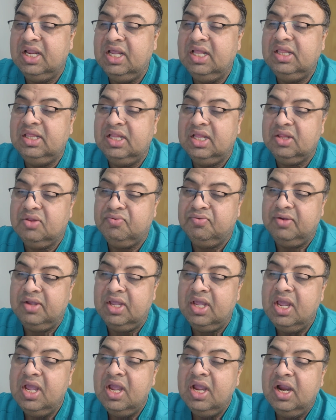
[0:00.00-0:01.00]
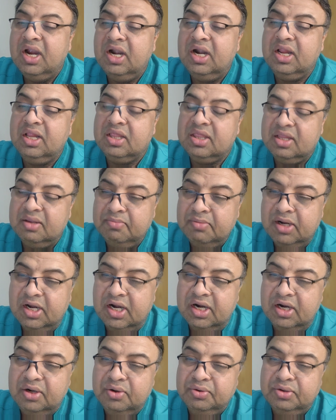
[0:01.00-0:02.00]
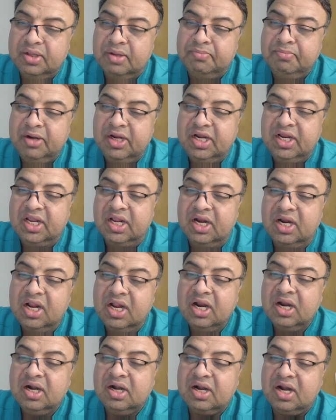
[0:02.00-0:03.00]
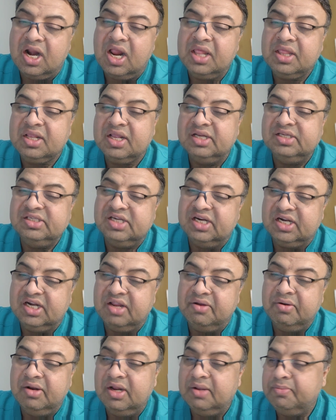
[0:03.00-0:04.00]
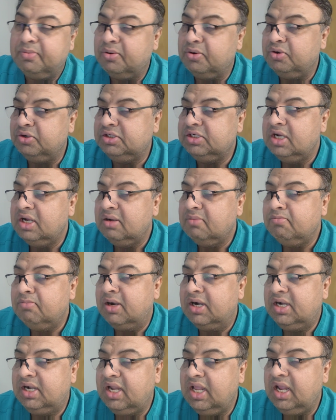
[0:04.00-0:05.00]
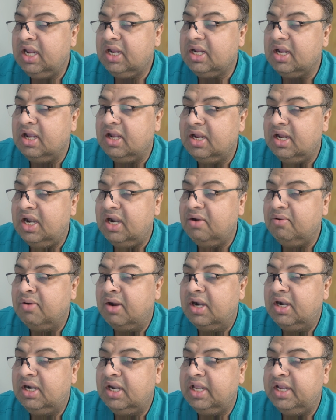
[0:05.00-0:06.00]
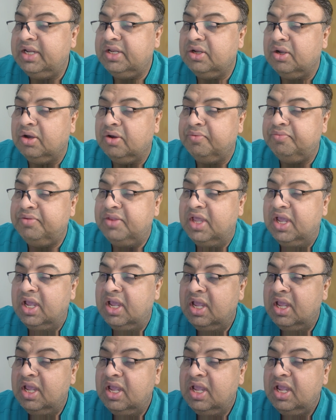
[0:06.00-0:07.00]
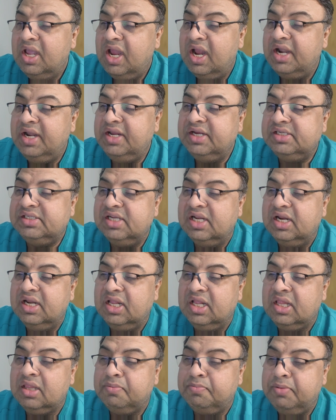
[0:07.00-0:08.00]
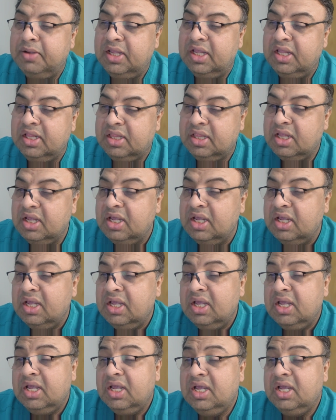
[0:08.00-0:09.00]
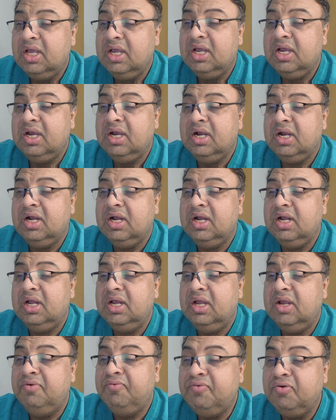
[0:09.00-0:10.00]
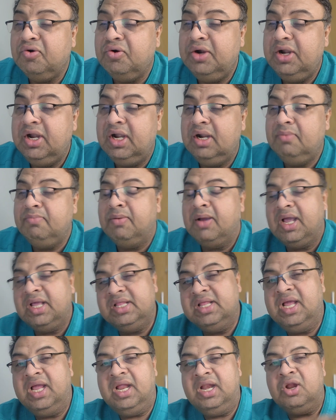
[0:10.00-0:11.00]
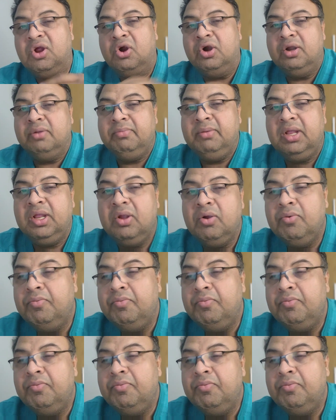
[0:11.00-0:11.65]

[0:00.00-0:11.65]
In this way, it is similar to the medial transconjunctival approach but take advantage of the additional space afforded by the anatomy.